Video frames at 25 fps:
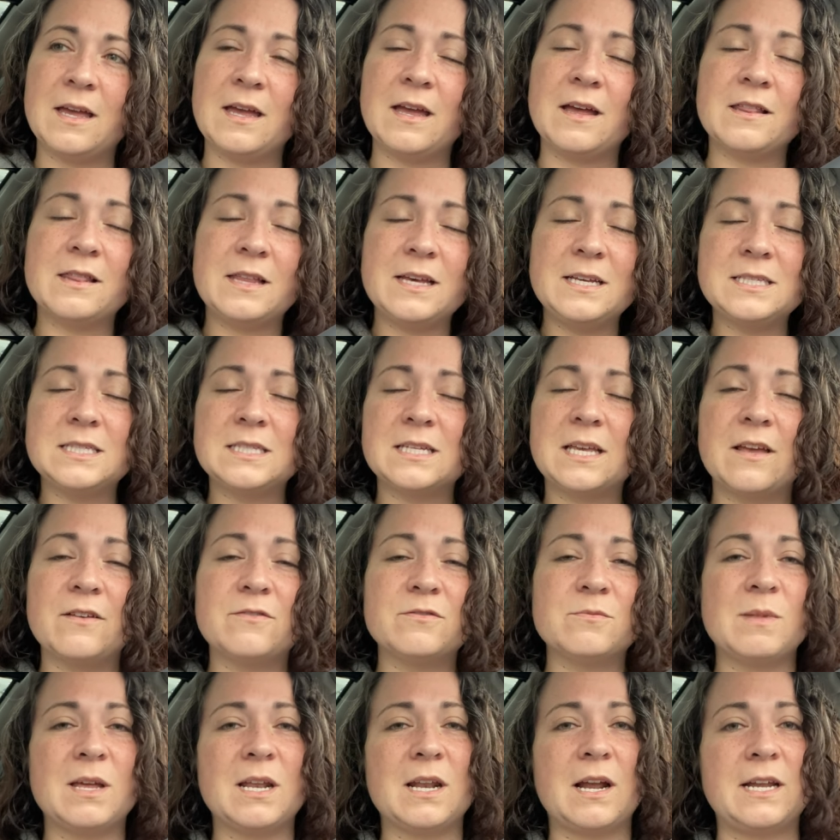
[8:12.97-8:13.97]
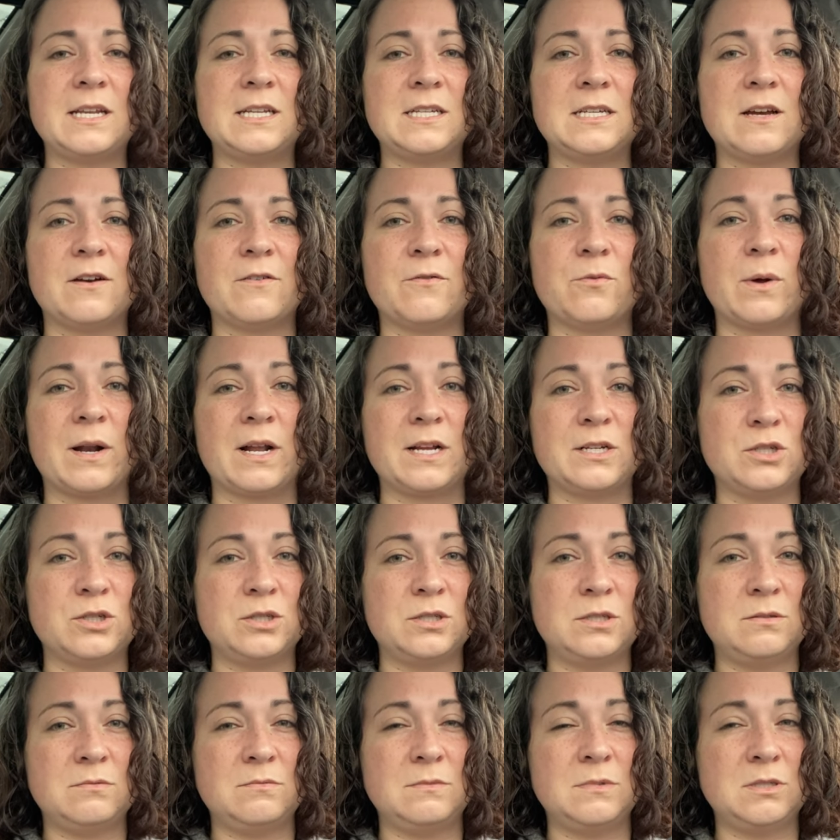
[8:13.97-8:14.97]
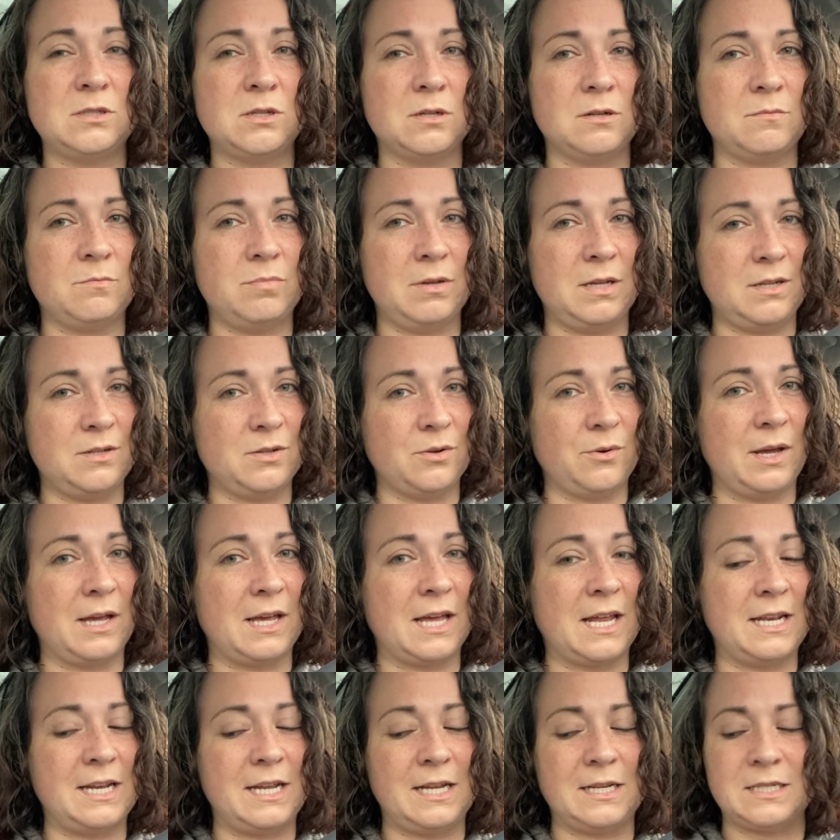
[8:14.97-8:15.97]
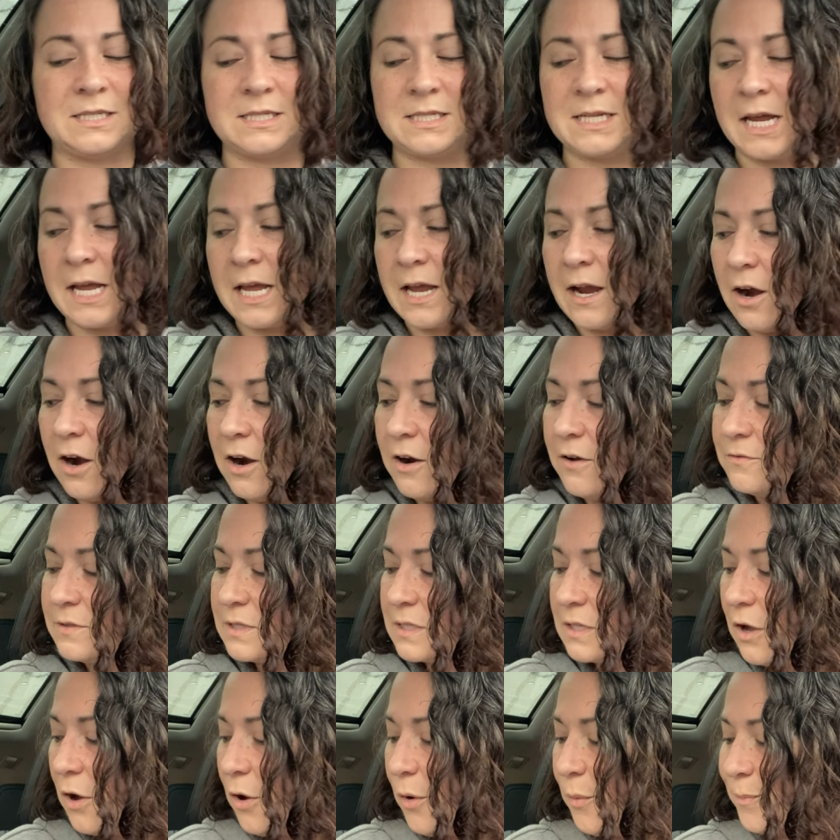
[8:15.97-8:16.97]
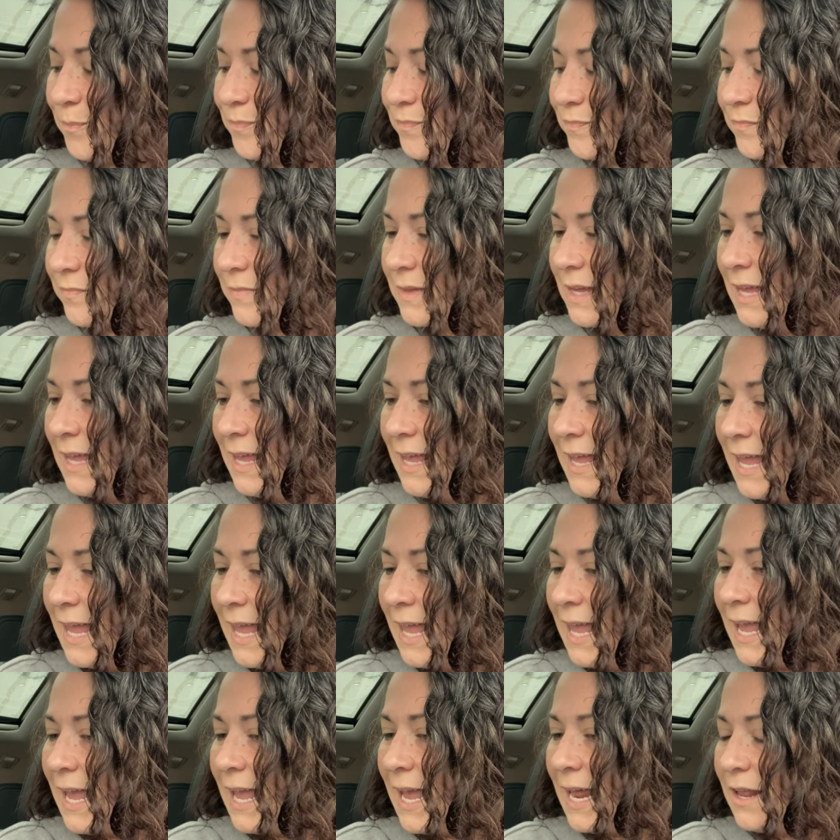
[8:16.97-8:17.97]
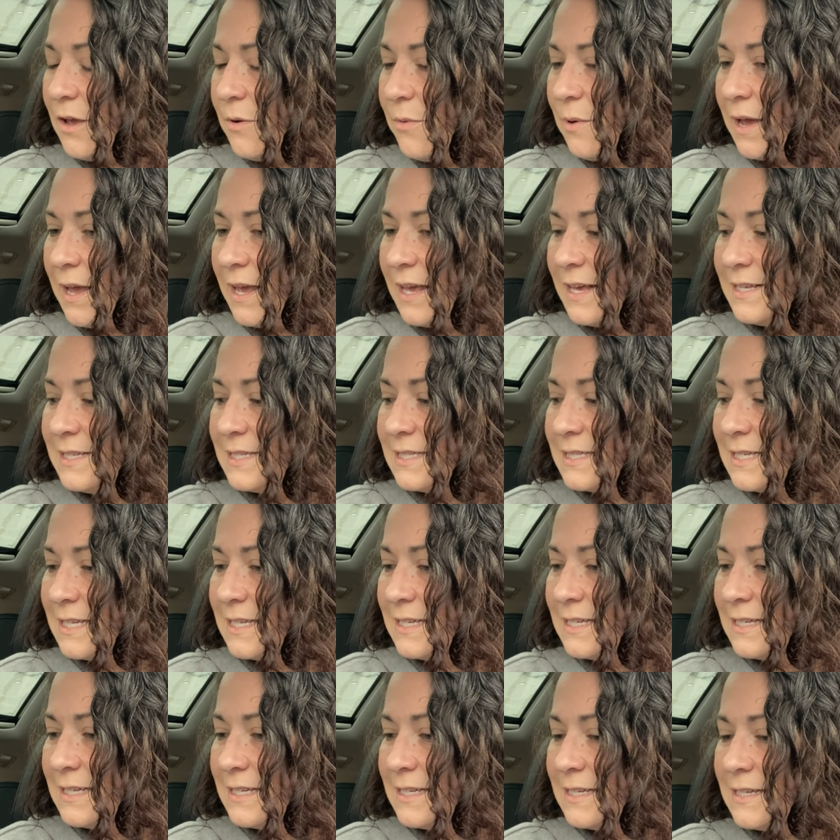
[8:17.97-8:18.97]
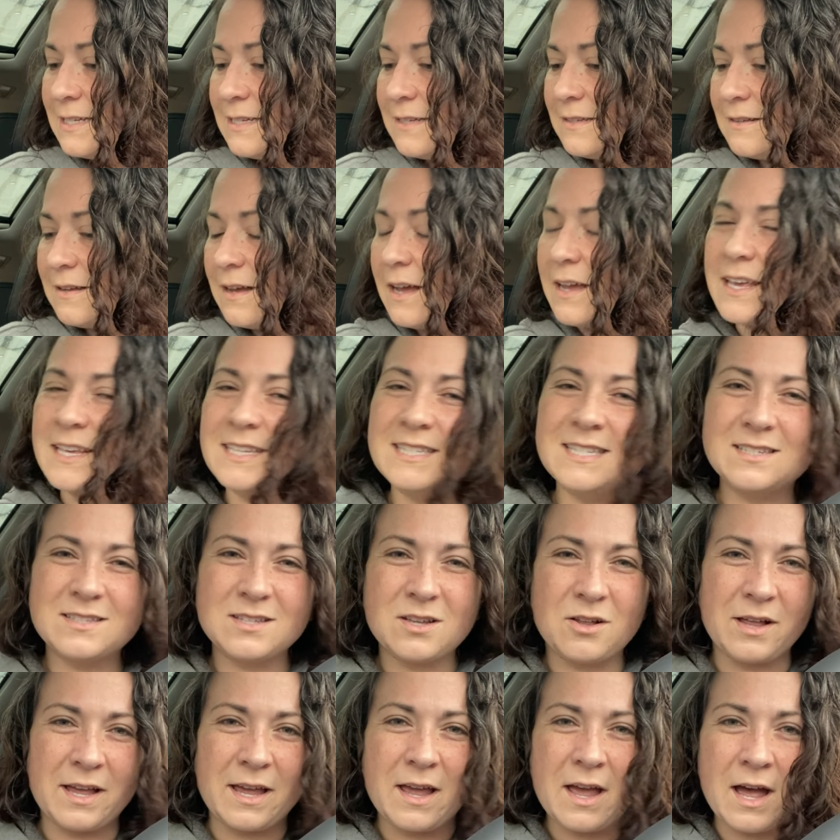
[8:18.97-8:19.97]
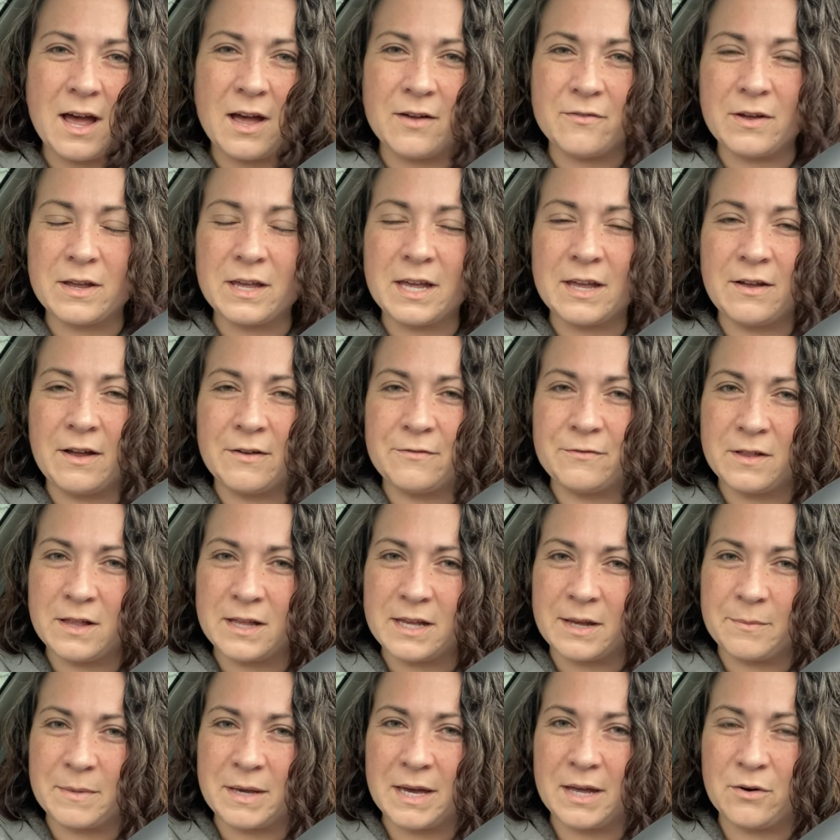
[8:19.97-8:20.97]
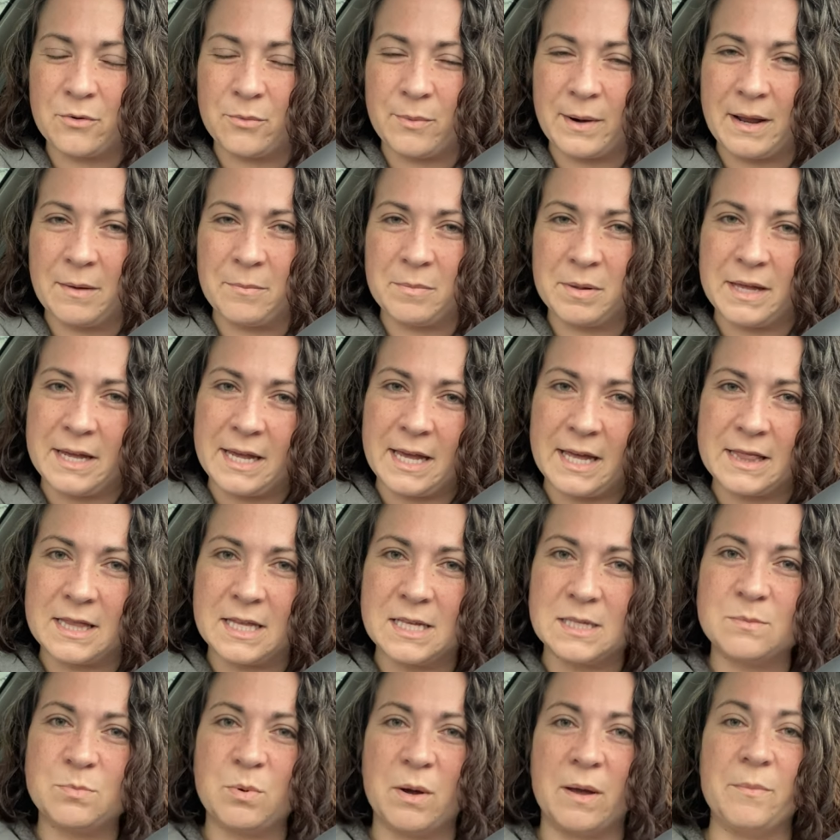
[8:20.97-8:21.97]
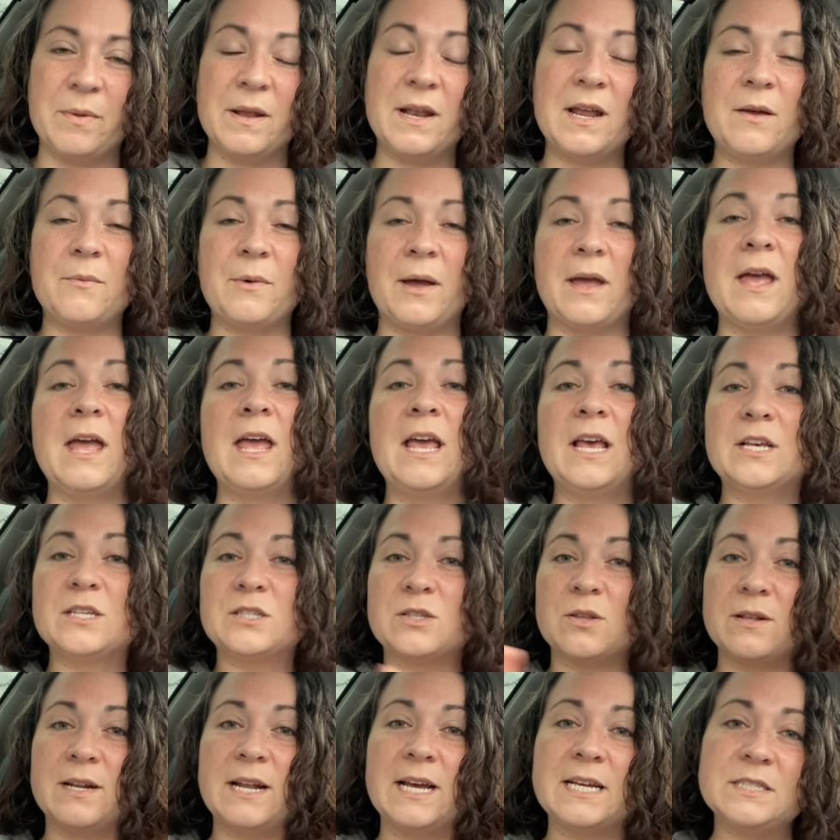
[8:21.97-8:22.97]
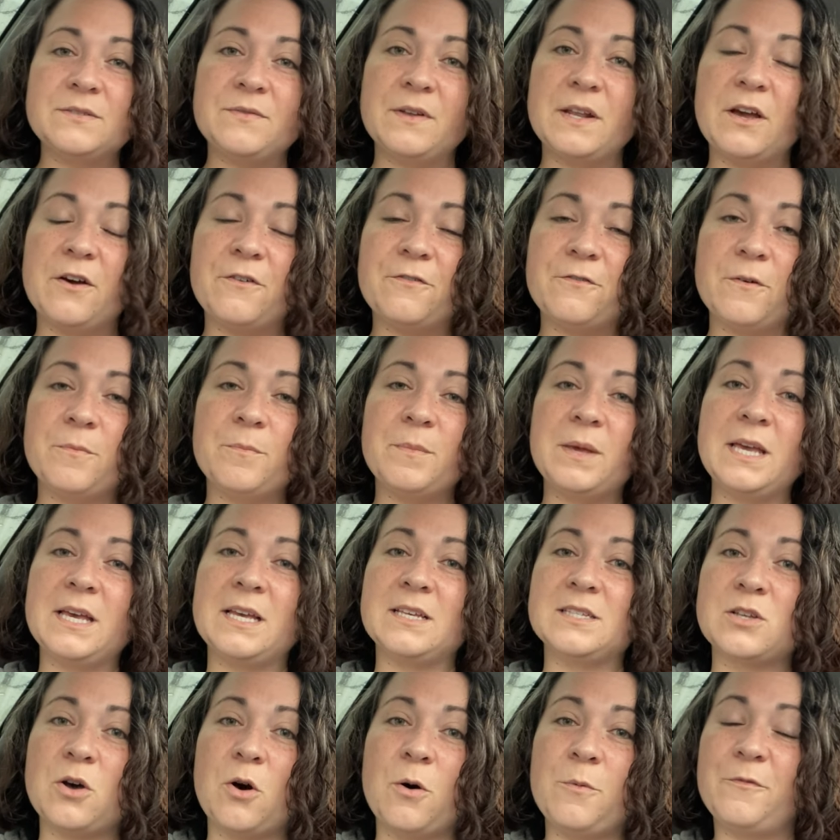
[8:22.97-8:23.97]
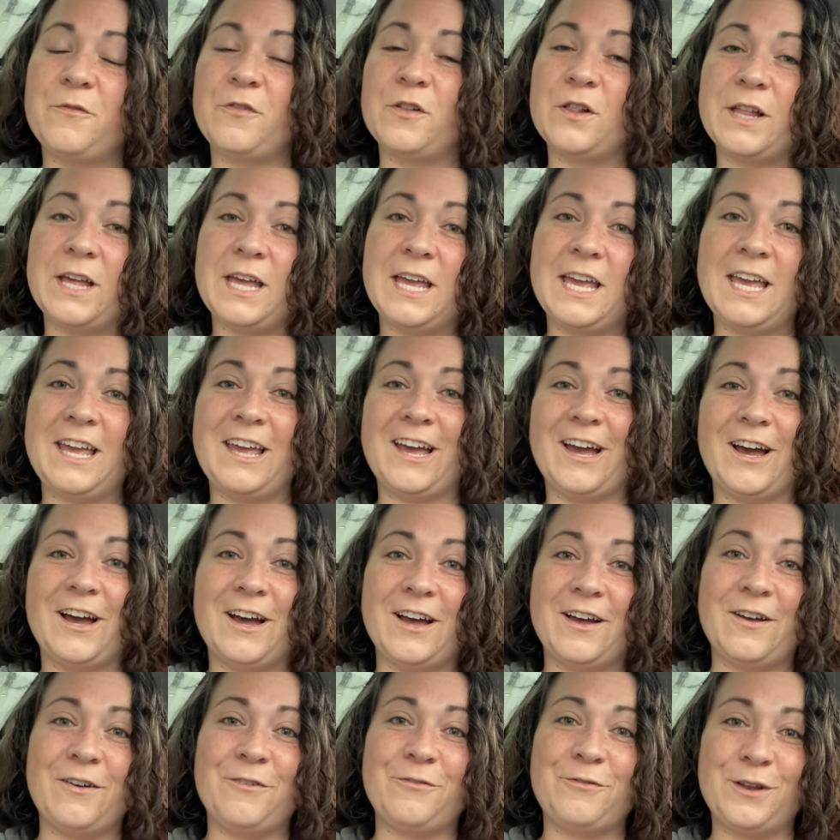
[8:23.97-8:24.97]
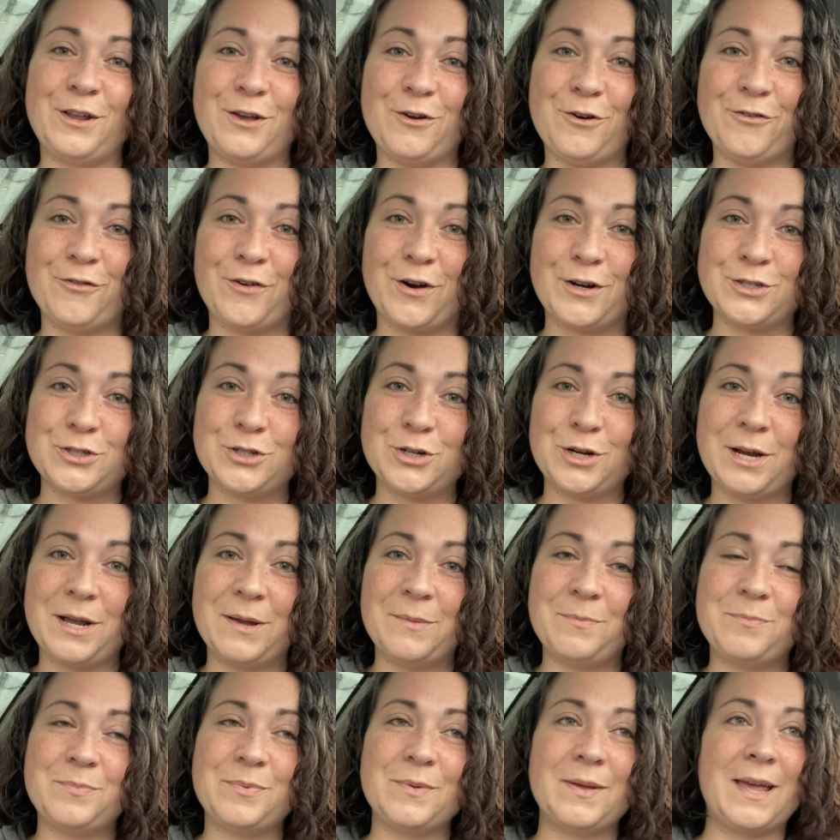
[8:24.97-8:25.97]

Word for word: At least gives me an idea of what I sh should be doing and need to take care of. So anyways, I guess that's all I have. I, I feel like I'm kind of rambling at this point. But anyway, so the next video from me is hopefully a video of our trip.